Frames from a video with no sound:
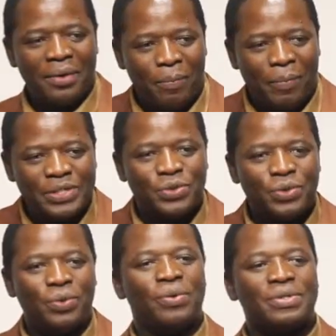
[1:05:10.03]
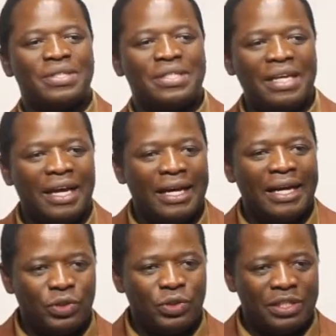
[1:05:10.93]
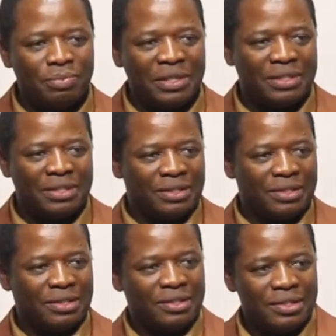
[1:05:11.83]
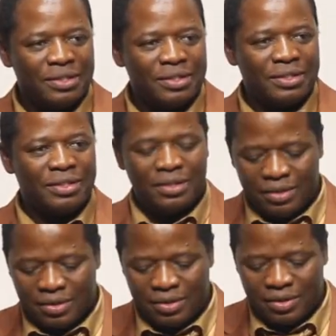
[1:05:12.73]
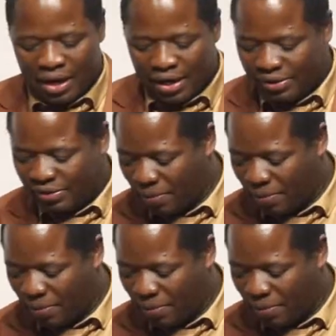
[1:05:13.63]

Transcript: God bless you. We'll sing as we dismiss. Right.